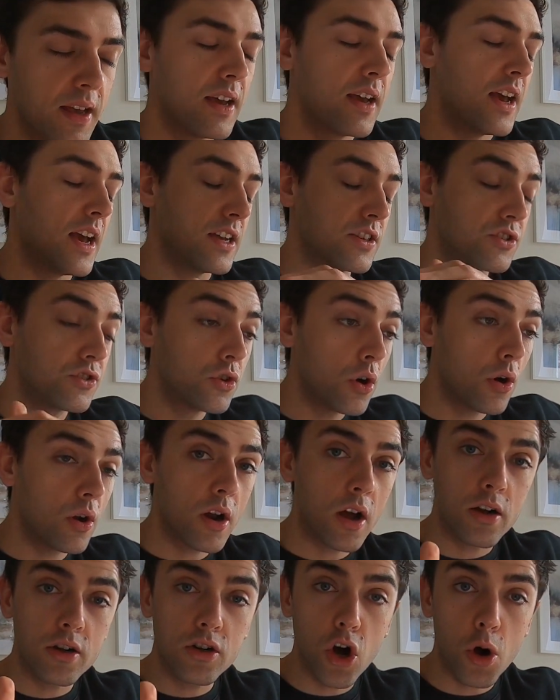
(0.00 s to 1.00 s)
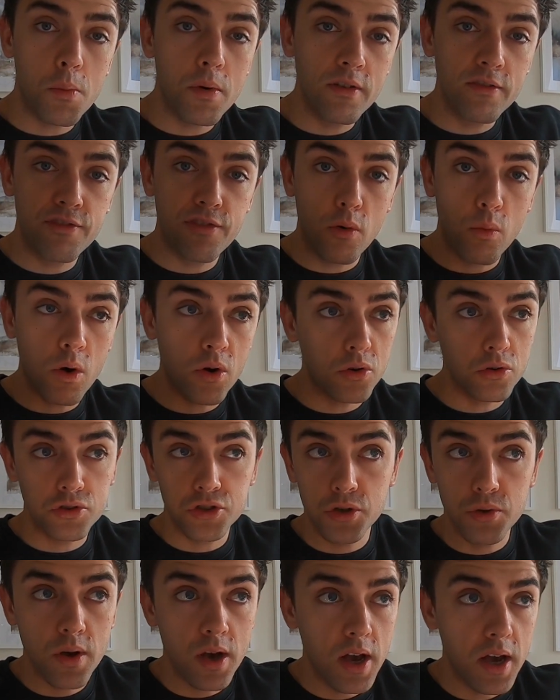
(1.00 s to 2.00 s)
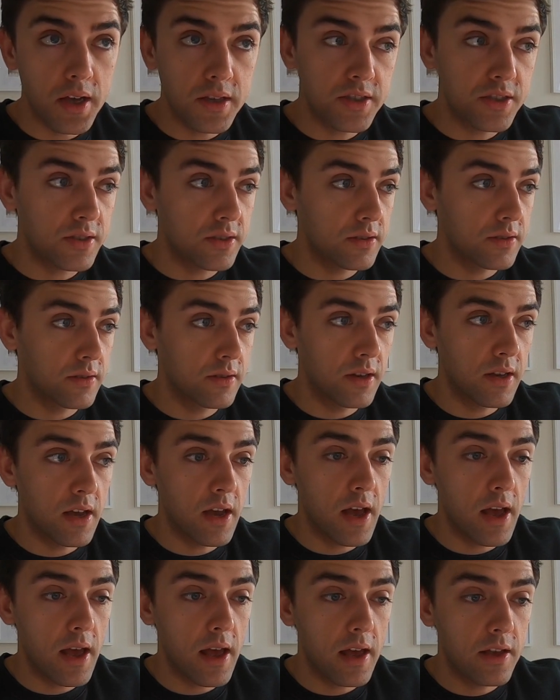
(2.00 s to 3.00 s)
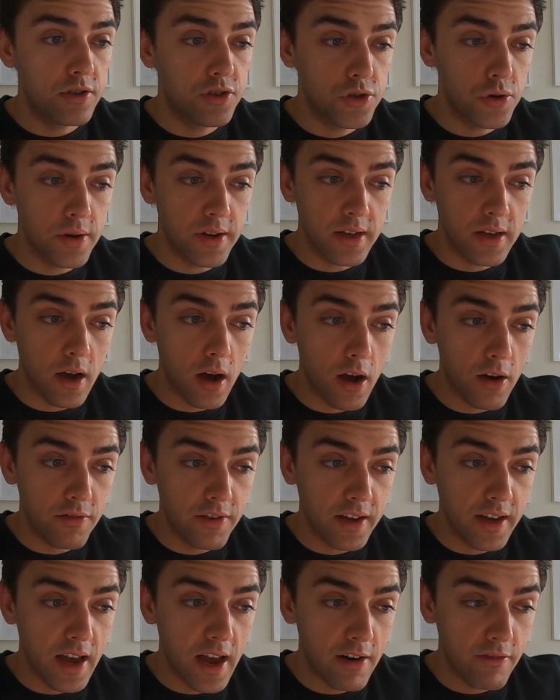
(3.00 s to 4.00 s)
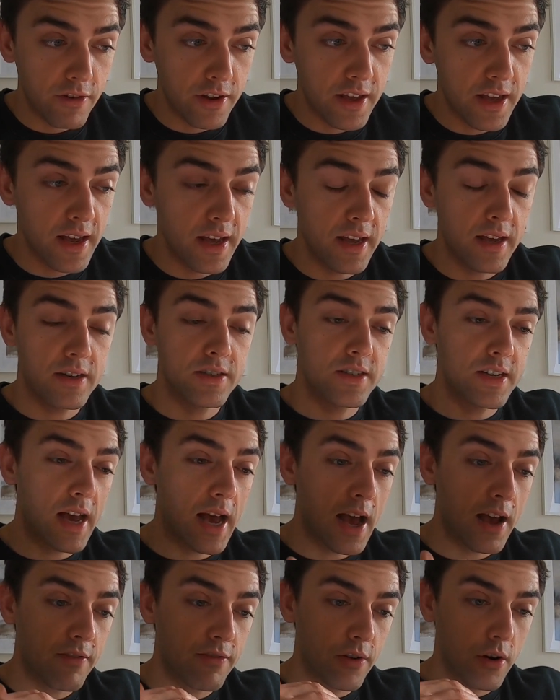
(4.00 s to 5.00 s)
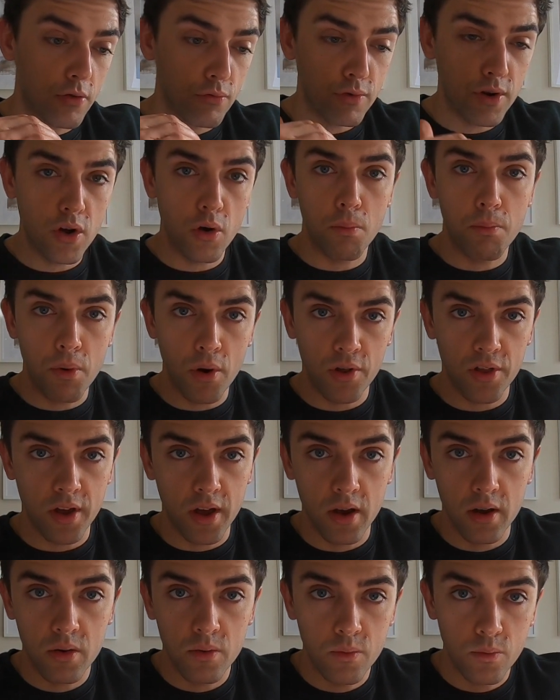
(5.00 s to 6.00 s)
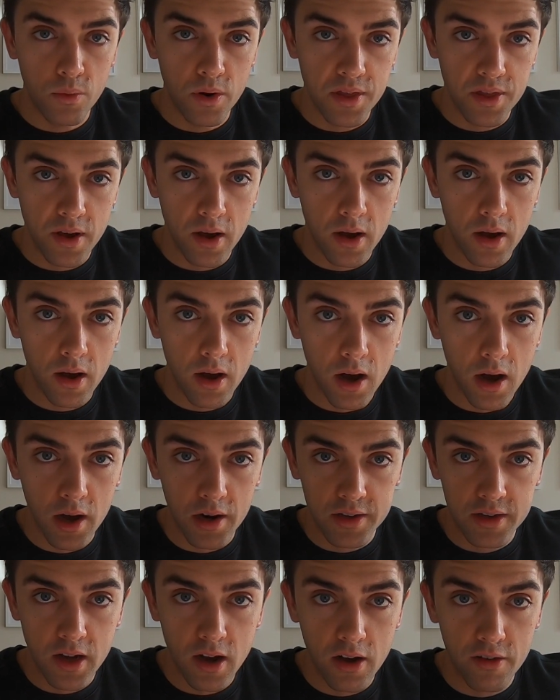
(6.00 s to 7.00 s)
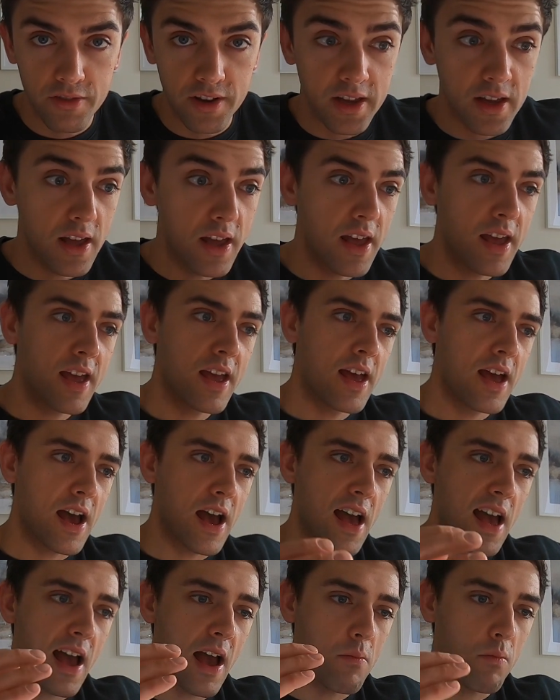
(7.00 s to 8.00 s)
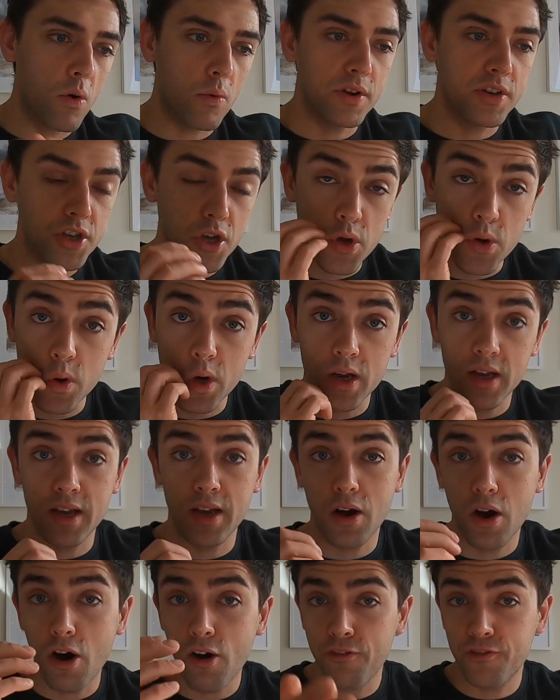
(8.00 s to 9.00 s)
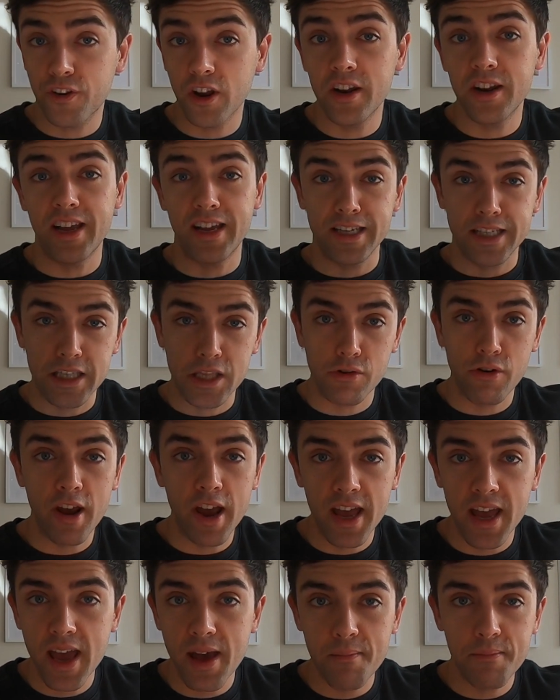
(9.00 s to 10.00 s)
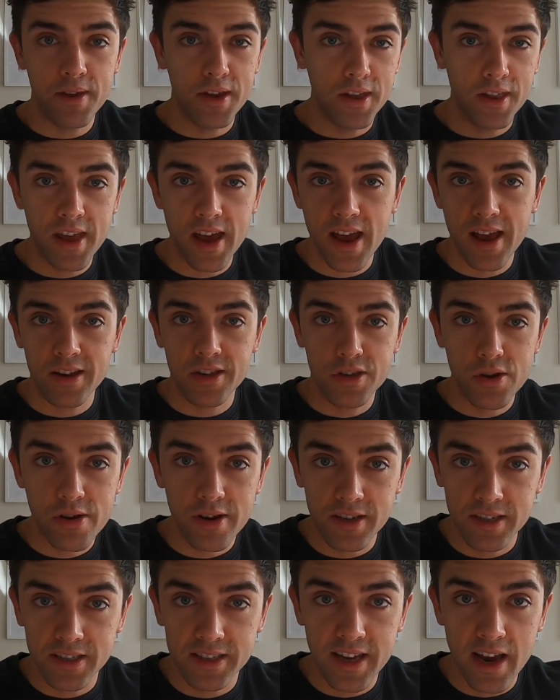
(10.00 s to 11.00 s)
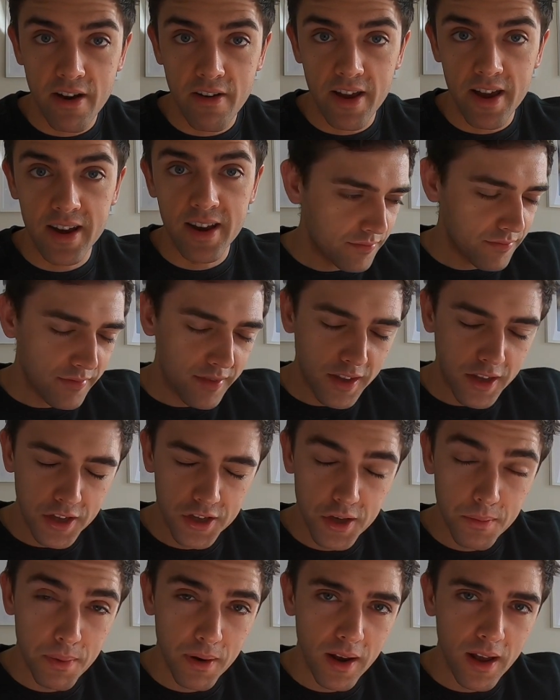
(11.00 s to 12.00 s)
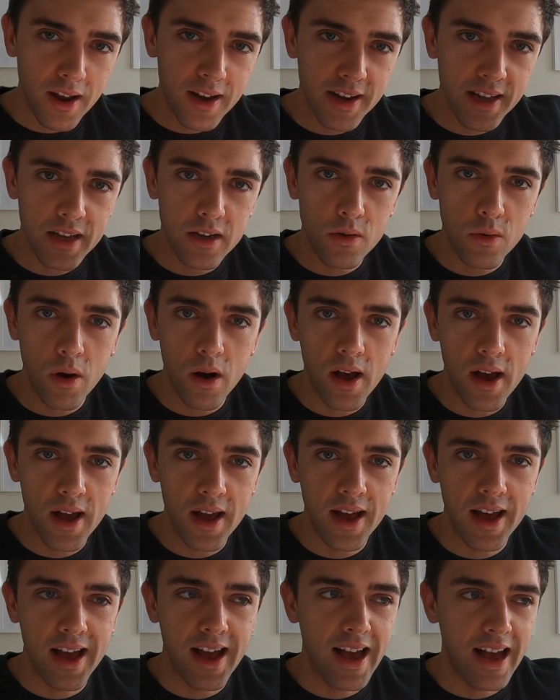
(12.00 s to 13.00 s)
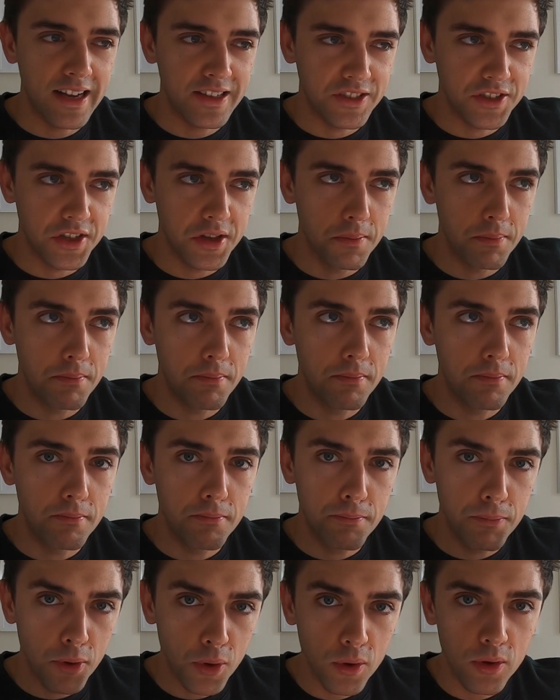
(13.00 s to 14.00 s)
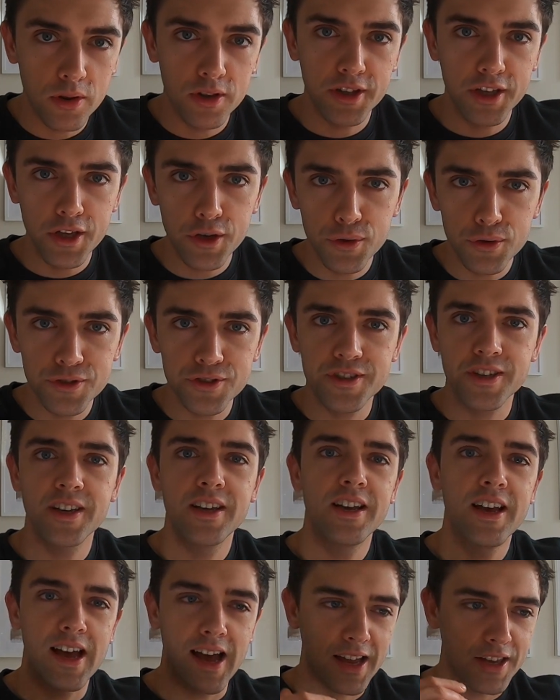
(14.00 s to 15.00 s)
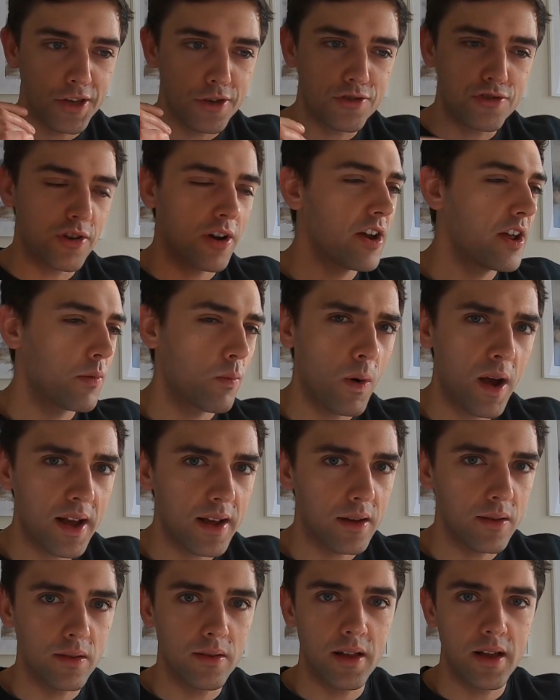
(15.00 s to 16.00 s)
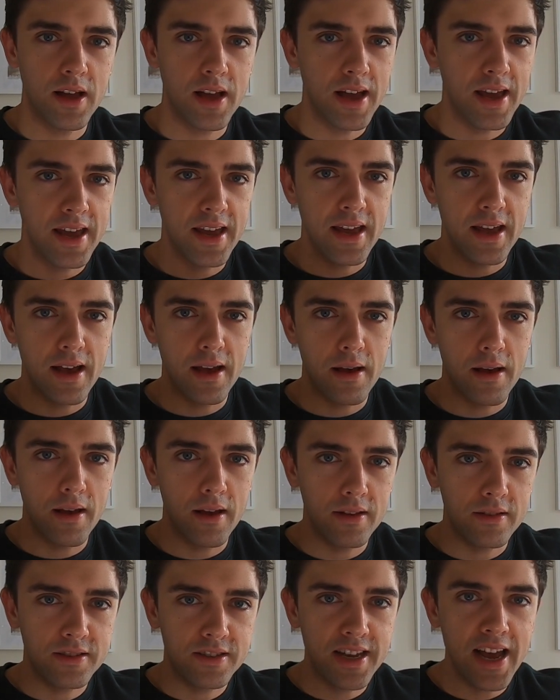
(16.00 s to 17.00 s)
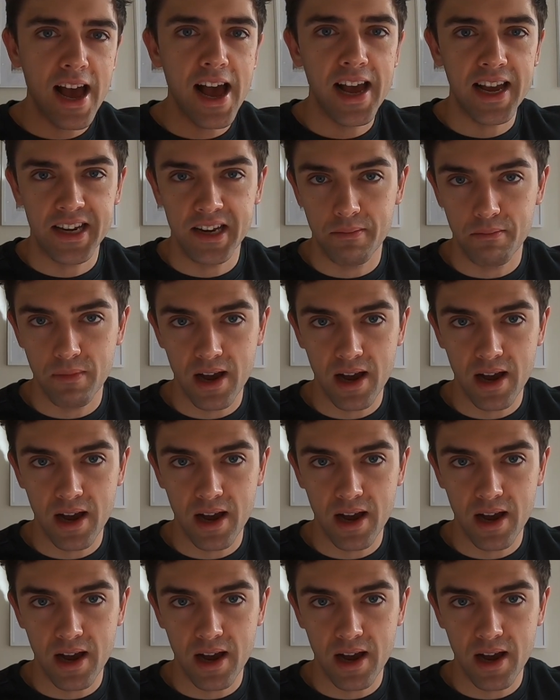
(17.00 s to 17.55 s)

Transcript: It's not uncommon for one or two herds during calving every year to have a real bother with hard calving. And what we do Often it's 3 a.m, you're there doing a cesarean, you politely inquire as to the bull used, and you try and wangle a tag number